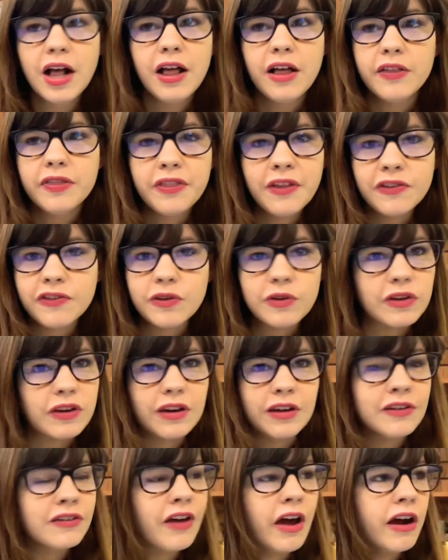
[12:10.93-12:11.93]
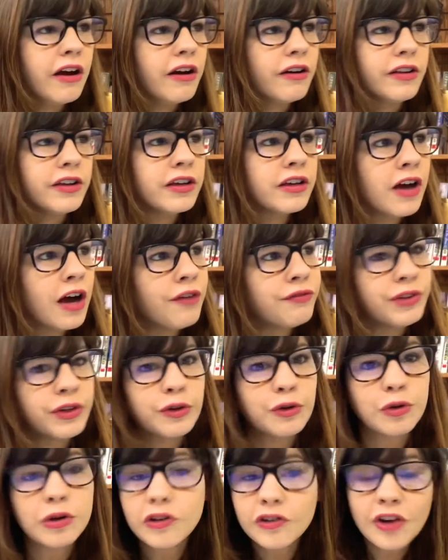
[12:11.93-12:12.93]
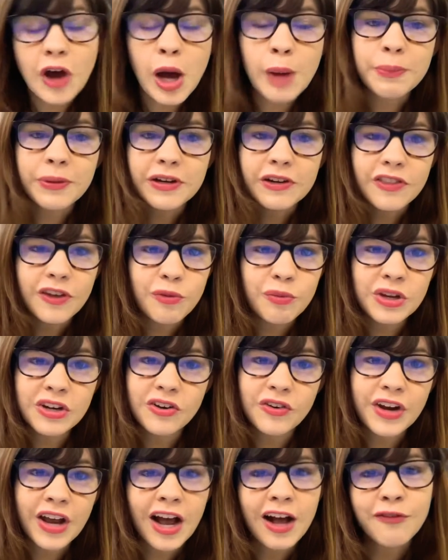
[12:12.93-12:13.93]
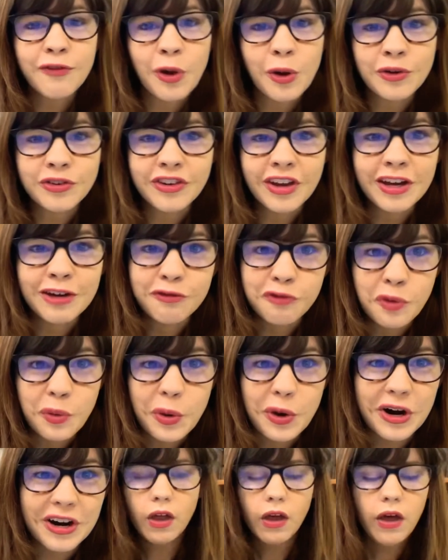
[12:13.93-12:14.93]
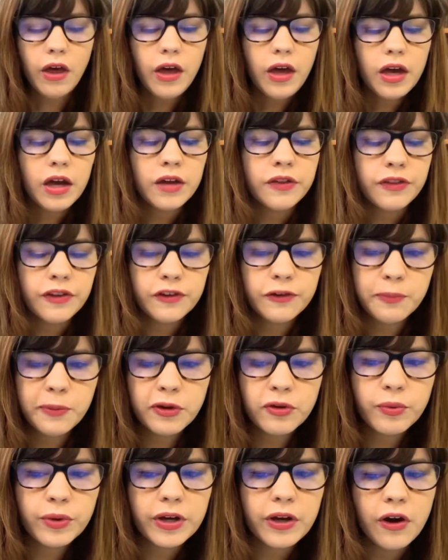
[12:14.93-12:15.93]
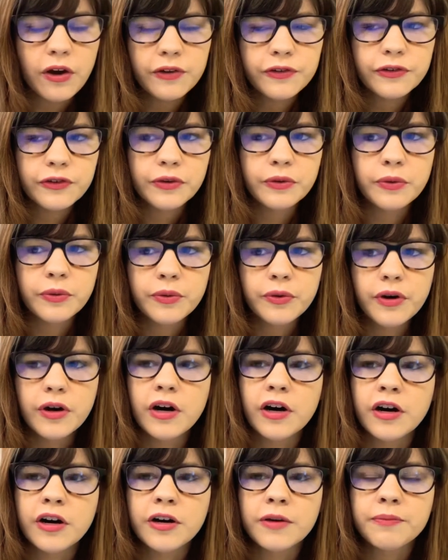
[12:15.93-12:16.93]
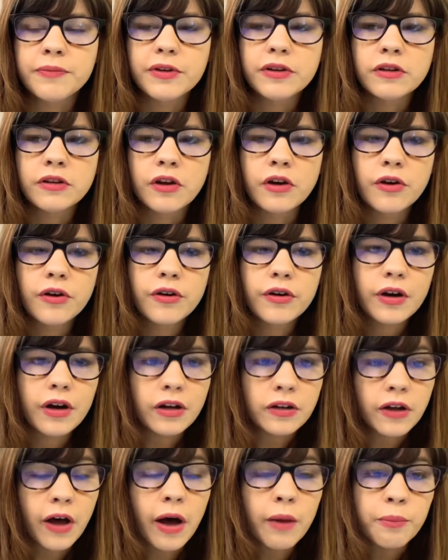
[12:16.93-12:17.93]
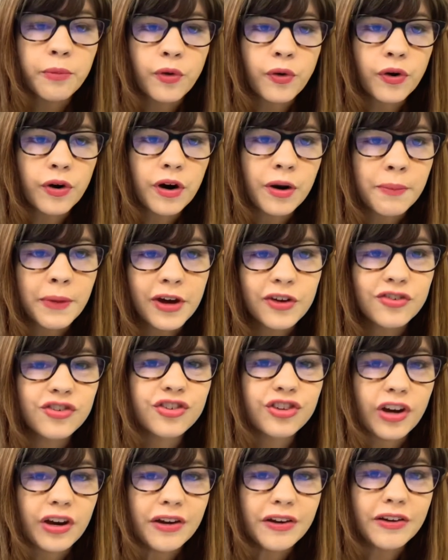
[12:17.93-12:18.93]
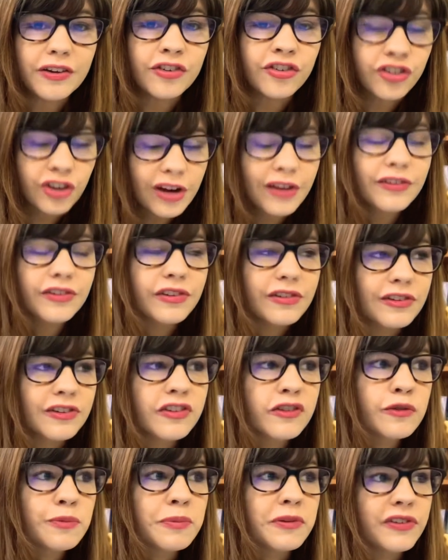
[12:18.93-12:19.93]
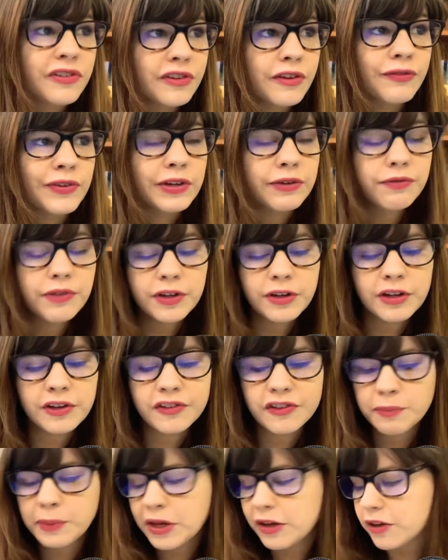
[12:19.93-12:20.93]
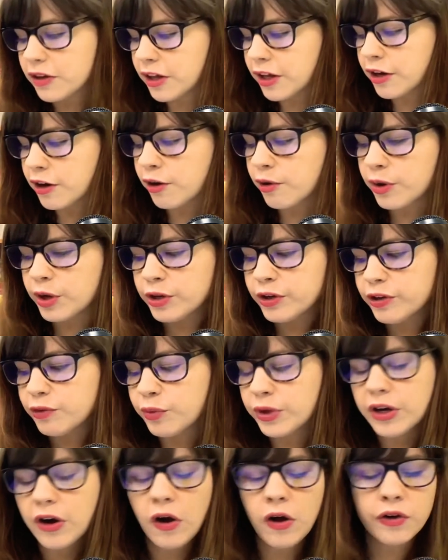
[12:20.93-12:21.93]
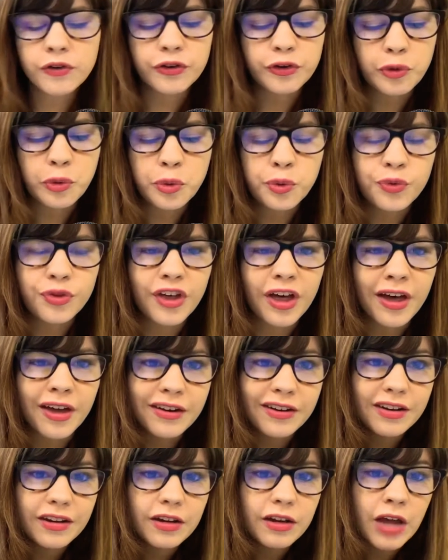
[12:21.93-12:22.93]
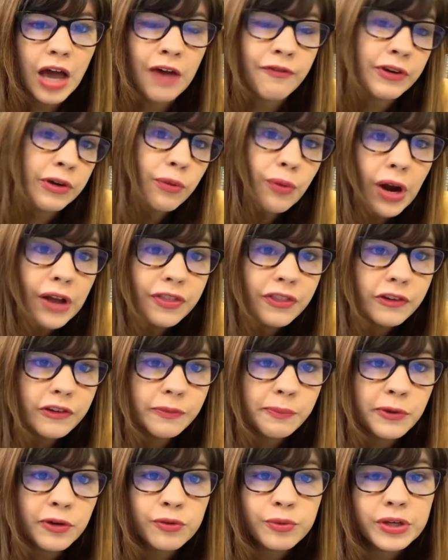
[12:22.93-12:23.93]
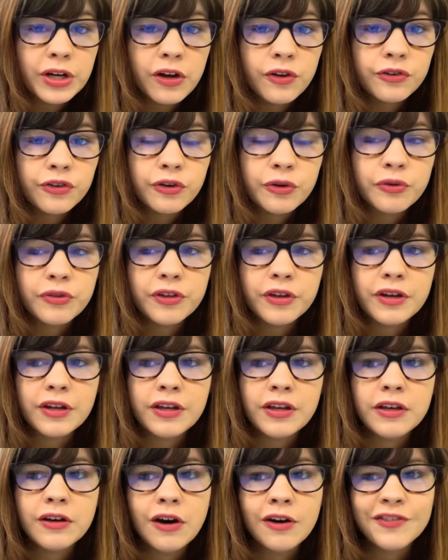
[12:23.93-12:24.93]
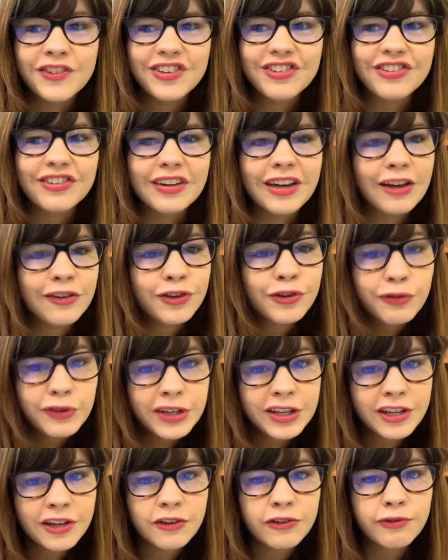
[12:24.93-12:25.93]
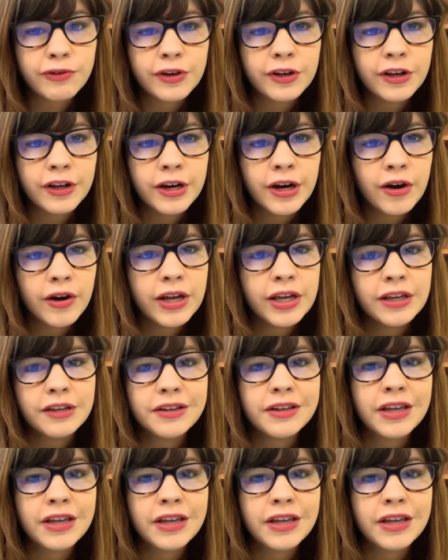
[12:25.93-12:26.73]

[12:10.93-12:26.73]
that's an entirely convoluted topic that we don't have all day for. In this book, we also learn a lot more about Jace's specific feelings about Clary. We all knew that, having read this book, we all knew that he obviously has feelings for Clary. He